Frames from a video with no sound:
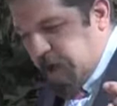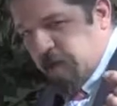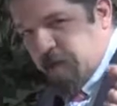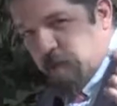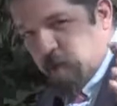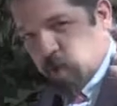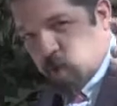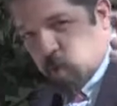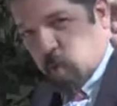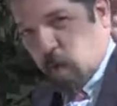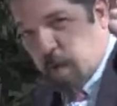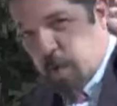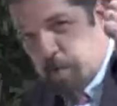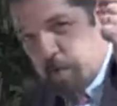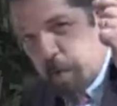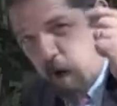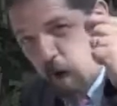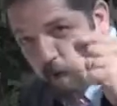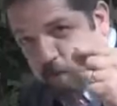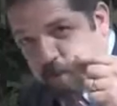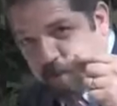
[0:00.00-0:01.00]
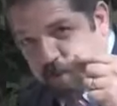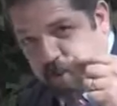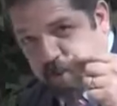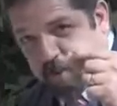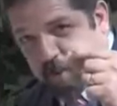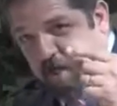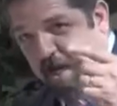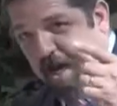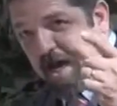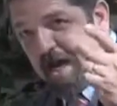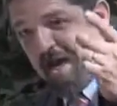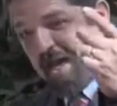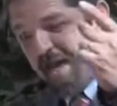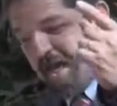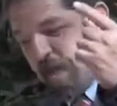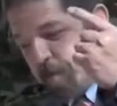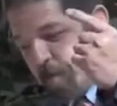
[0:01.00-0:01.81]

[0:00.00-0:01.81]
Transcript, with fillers: This is what Moses is saying.